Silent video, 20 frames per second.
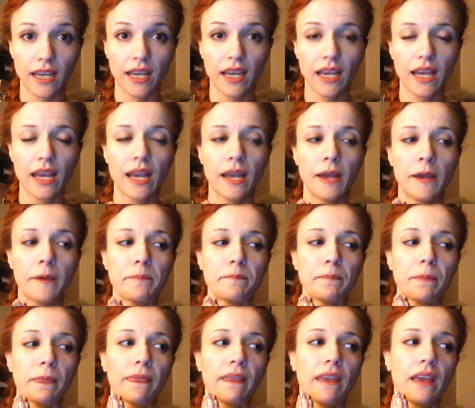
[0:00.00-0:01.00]

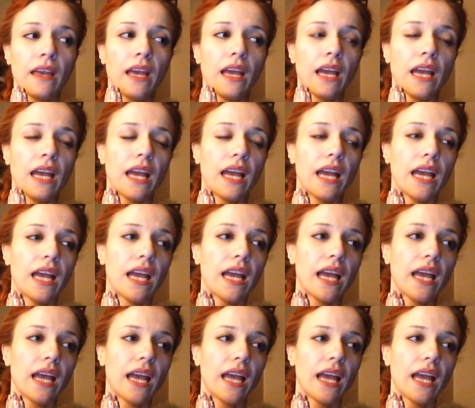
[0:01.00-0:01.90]
(no one is talking)